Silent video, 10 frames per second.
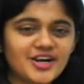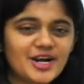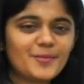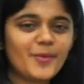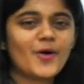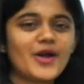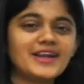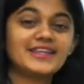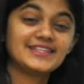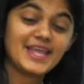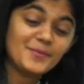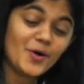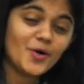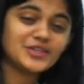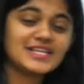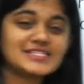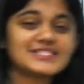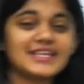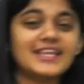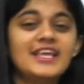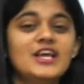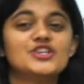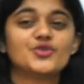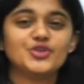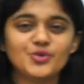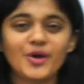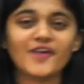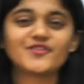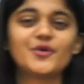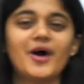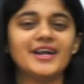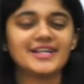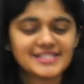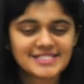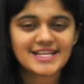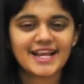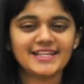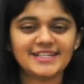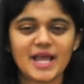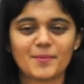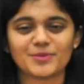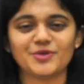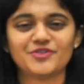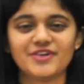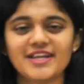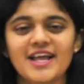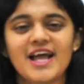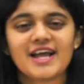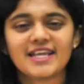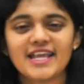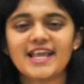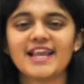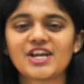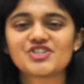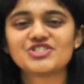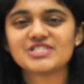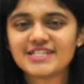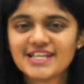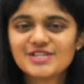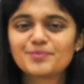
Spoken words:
third point, ye bahut necessary. So, you have to understand the depth of it ki electricity